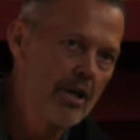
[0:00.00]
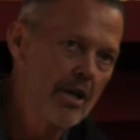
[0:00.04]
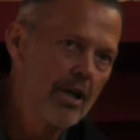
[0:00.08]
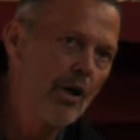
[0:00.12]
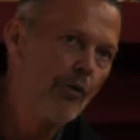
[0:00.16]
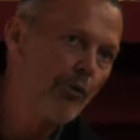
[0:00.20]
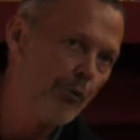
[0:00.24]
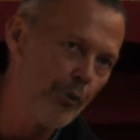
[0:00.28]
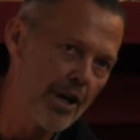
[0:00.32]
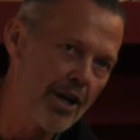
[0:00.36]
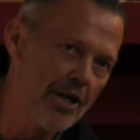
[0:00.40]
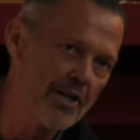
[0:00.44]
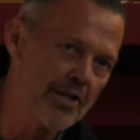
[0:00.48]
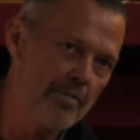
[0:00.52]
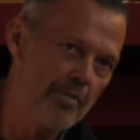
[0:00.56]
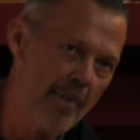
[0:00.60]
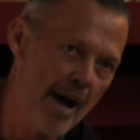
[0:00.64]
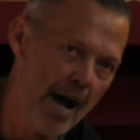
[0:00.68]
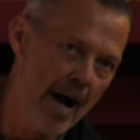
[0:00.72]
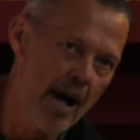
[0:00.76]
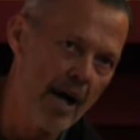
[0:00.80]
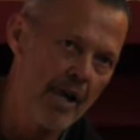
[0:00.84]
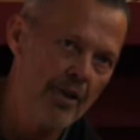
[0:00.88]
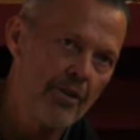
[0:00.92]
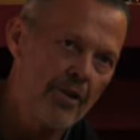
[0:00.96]
If we
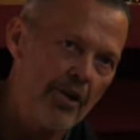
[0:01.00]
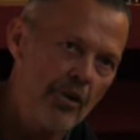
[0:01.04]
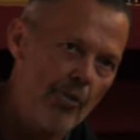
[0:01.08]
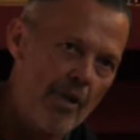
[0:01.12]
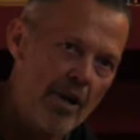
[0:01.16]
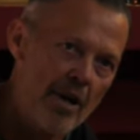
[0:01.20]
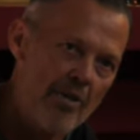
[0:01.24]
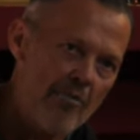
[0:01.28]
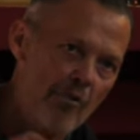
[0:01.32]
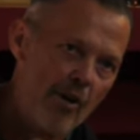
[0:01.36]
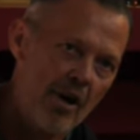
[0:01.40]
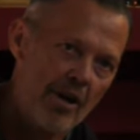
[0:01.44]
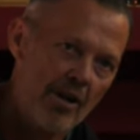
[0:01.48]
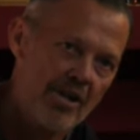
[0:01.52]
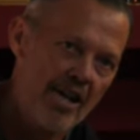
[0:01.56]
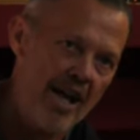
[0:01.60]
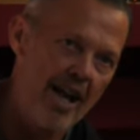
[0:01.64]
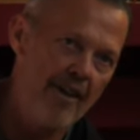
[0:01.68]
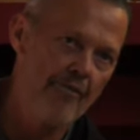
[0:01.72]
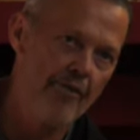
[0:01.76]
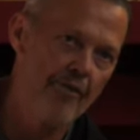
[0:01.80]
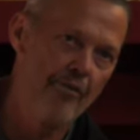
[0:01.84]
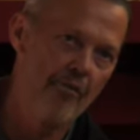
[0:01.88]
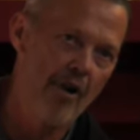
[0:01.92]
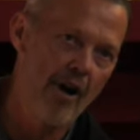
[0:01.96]
demand that we want to
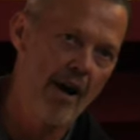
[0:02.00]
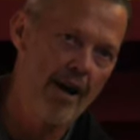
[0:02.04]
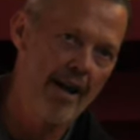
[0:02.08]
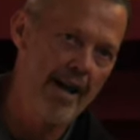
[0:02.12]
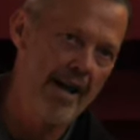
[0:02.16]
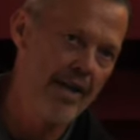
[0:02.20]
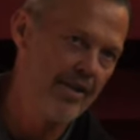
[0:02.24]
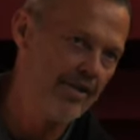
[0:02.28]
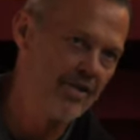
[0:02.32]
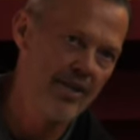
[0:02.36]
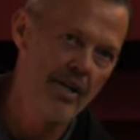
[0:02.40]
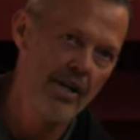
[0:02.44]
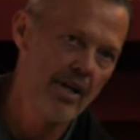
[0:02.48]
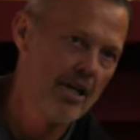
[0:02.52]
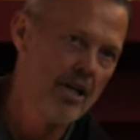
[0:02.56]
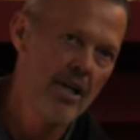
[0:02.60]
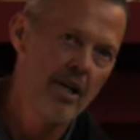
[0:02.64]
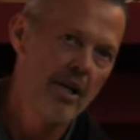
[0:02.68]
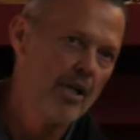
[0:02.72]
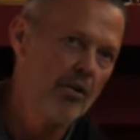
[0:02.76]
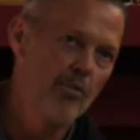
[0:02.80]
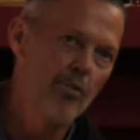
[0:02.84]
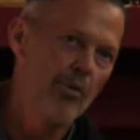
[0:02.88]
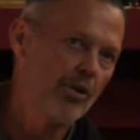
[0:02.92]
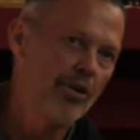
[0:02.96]
have the right answer,
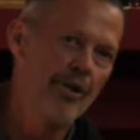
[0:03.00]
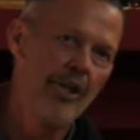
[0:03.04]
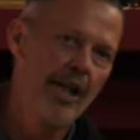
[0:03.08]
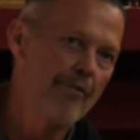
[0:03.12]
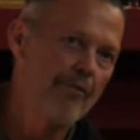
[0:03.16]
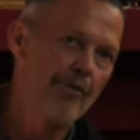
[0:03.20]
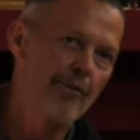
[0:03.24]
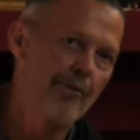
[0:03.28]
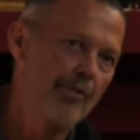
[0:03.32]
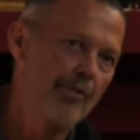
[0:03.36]
we'll never